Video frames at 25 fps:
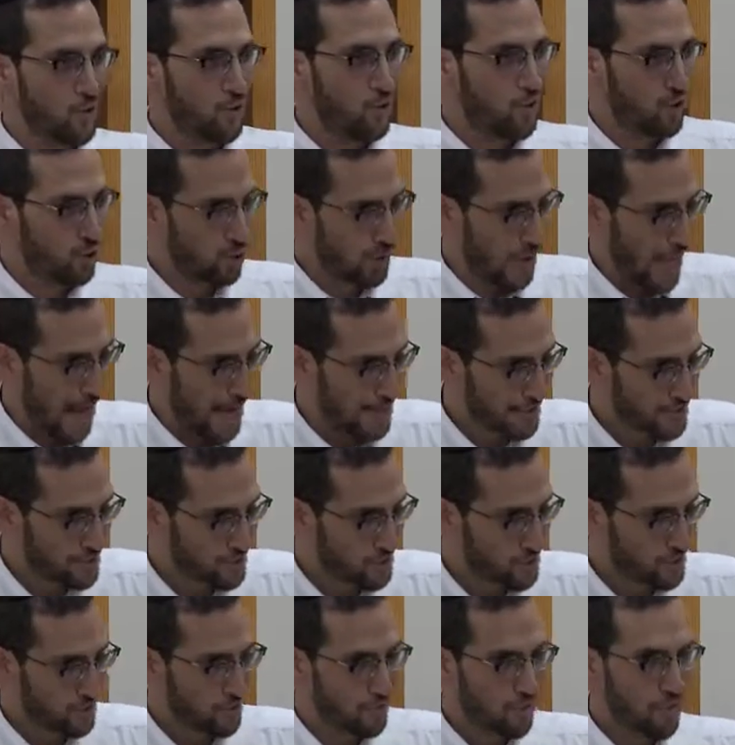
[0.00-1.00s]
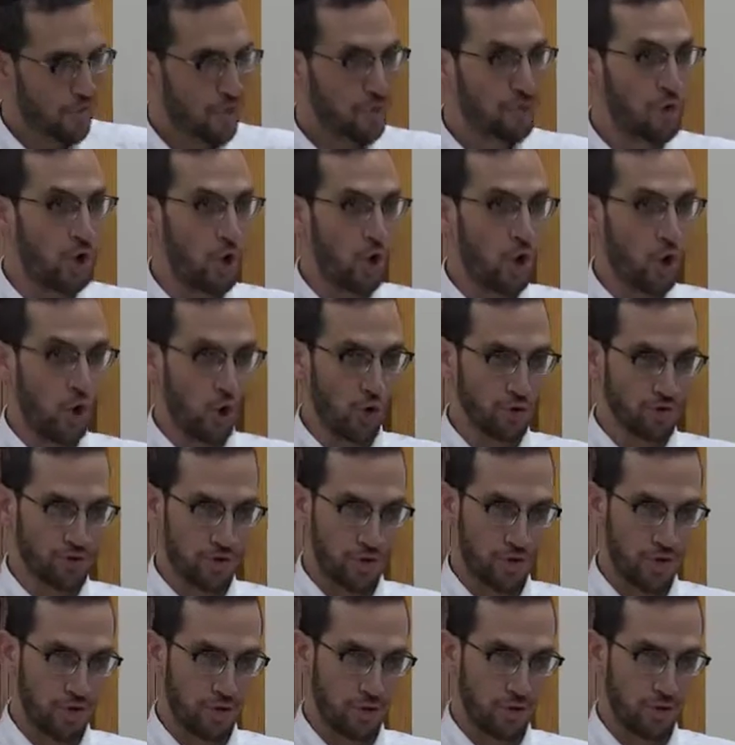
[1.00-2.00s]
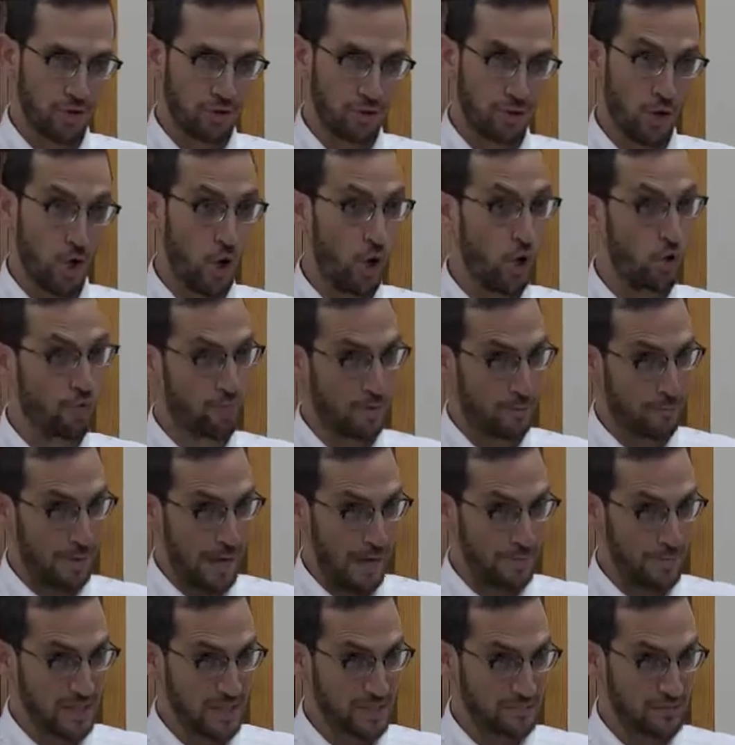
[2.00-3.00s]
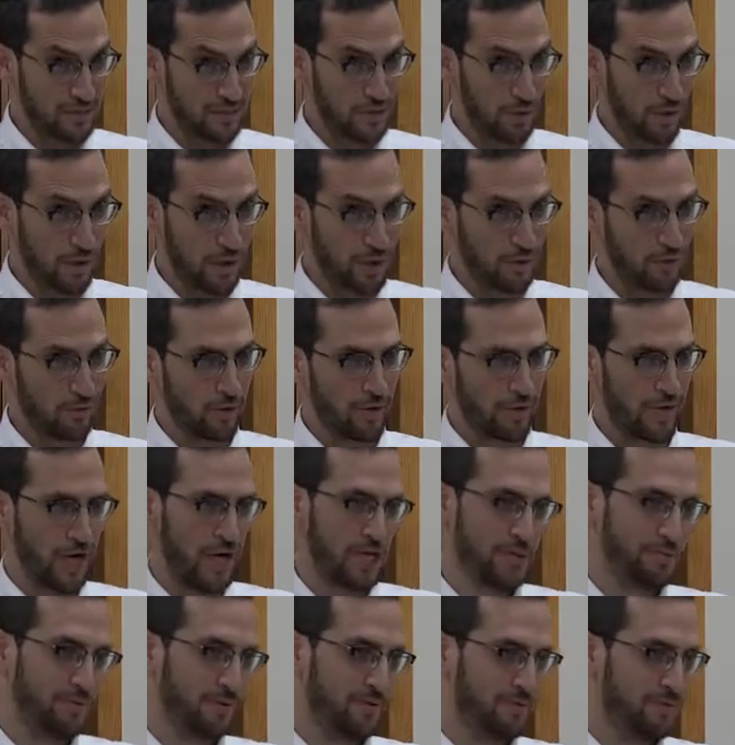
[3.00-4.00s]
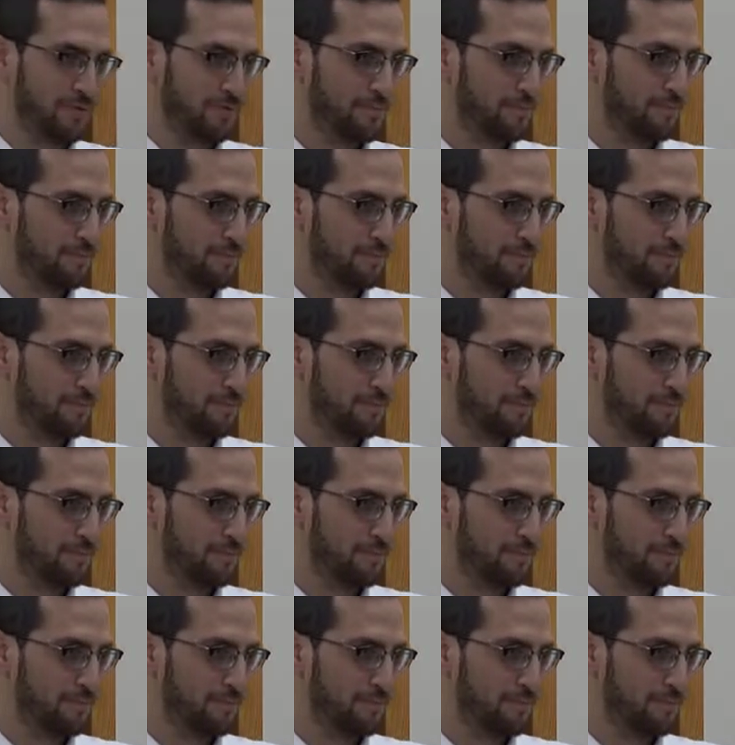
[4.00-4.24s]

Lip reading: Who lights? The older, over bat mitzvah daughter or the husband?